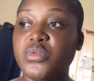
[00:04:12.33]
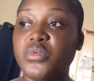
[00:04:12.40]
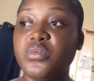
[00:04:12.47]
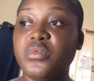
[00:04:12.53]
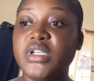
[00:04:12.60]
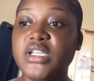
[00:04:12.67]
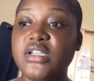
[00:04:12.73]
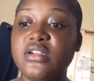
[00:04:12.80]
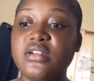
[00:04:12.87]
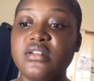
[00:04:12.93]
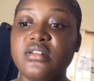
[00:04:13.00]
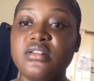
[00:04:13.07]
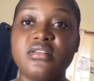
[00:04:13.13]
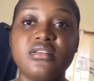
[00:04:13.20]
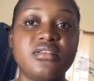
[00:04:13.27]
wig
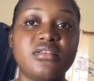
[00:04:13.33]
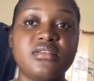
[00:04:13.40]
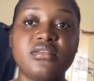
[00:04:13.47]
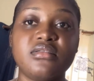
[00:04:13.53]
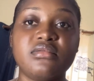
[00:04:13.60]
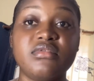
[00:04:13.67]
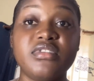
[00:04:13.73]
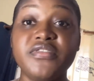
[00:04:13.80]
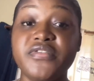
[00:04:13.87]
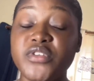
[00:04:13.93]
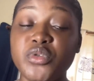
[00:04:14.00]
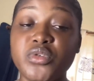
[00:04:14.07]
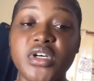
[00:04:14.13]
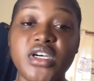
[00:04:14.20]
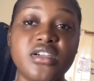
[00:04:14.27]

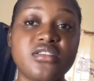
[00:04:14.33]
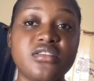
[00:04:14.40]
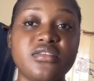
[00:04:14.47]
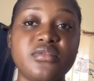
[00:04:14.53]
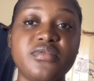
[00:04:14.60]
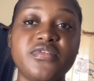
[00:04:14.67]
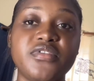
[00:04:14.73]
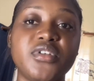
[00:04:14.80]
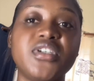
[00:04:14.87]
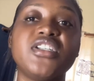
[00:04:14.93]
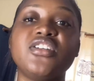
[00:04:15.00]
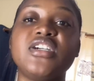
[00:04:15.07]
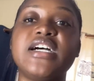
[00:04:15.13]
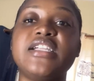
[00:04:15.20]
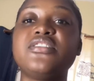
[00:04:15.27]
reviewer. So for you
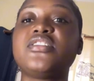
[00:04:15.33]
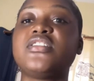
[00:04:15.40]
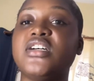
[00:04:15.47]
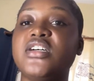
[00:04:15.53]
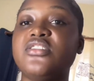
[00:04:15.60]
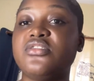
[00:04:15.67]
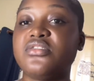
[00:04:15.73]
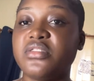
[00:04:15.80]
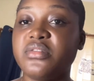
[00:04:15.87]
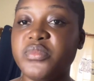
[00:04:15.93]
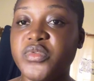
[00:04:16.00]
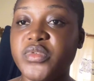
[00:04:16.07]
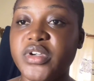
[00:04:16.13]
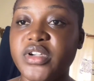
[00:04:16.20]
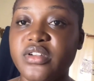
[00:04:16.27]
gotta start
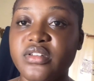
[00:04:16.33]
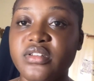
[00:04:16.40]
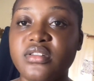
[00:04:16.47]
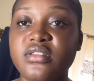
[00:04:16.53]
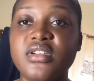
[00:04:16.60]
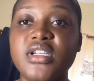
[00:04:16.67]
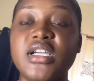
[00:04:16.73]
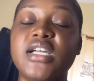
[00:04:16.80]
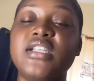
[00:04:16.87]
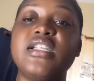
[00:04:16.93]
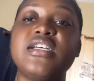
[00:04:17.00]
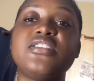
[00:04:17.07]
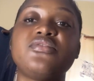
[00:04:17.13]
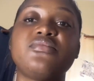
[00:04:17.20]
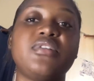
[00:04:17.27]
somewhere, and
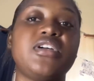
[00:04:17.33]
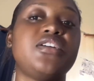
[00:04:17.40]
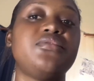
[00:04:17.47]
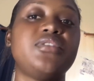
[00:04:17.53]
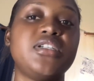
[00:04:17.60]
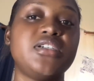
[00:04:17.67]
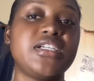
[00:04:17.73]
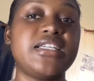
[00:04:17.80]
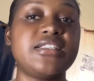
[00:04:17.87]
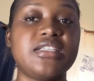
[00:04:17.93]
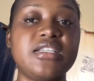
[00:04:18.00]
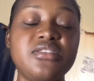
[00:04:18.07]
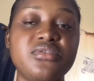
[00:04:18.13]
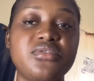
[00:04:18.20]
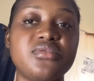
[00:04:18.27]
that's what I want to get
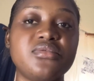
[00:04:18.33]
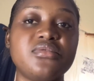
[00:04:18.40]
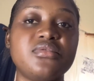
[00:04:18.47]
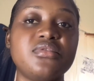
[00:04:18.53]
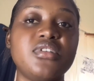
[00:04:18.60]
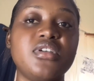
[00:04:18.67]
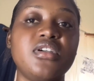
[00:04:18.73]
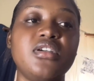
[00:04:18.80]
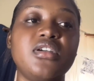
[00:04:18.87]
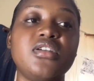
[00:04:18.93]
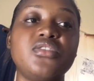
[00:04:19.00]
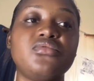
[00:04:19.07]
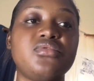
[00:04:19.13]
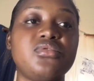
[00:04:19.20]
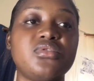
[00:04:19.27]
into.
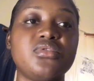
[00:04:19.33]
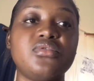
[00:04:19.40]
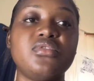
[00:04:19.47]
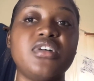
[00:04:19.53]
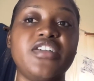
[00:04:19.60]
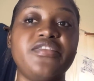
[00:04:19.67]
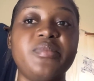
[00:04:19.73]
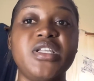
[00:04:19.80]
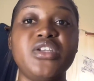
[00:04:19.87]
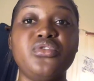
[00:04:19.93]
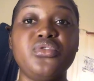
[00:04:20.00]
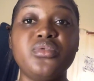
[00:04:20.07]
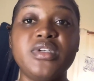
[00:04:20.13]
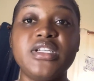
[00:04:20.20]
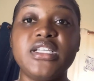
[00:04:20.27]
So I've been
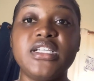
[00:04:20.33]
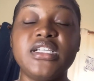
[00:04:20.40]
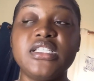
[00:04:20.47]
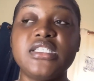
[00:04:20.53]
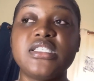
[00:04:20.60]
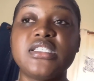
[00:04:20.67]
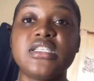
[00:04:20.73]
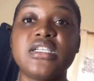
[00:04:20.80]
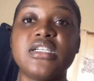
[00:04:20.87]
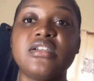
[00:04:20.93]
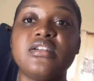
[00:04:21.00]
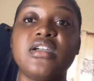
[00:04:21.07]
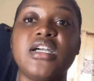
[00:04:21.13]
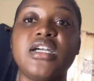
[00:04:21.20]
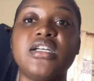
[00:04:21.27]
doing it,
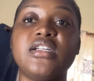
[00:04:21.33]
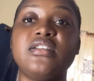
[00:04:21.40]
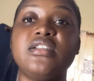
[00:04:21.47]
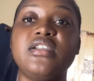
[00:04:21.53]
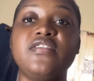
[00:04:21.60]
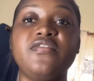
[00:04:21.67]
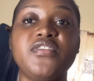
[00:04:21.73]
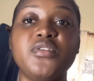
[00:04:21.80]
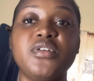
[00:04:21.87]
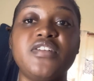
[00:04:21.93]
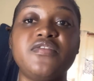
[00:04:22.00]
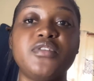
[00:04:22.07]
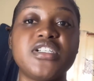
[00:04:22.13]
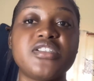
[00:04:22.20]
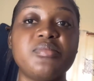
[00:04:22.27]
and if you have
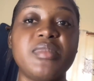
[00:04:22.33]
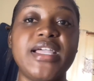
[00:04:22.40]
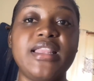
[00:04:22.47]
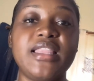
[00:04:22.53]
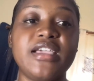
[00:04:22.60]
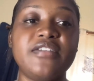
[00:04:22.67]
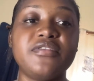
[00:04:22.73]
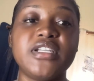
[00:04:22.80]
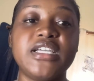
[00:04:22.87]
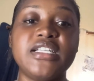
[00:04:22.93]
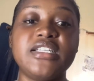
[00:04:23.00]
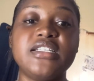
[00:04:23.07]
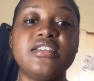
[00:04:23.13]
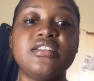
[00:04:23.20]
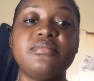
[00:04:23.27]
watched my live when I
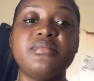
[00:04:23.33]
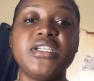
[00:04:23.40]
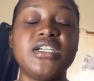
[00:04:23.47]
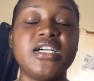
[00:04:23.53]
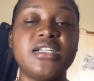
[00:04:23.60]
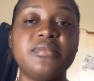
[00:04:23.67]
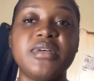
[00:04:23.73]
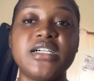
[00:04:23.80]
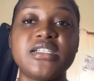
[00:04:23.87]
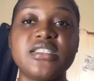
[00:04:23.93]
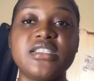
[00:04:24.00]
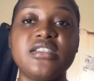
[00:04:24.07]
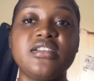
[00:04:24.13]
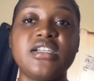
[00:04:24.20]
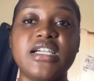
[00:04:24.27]
did the big
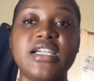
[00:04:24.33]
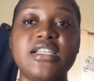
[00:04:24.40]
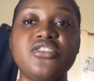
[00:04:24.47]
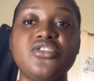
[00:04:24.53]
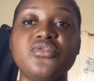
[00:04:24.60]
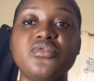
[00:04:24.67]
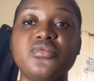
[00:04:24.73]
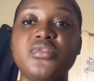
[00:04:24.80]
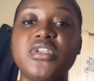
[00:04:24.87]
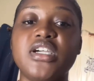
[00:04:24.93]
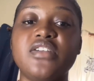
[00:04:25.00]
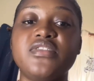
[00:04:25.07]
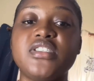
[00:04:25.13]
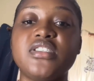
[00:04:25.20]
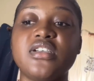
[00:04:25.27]
unboxing, guys, you would have
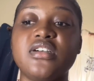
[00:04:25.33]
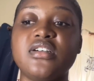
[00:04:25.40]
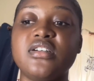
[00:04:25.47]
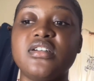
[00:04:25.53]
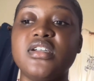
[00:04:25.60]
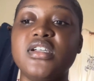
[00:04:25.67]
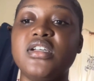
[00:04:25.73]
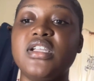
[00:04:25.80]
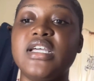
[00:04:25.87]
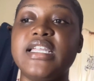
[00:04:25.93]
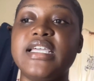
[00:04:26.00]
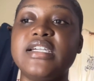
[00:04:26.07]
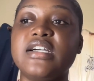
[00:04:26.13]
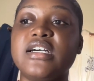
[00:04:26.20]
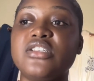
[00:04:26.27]
saw that I
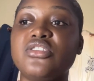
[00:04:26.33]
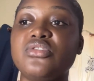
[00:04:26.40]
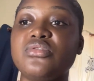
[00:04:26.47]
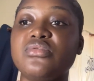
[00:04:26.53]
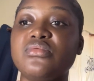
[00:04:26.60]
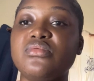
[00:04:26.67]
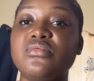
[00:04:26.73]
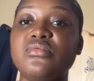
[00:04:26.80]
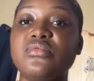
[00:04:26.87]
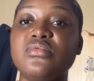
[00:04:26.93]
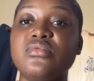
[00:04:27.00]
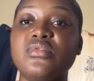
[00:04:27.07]
got two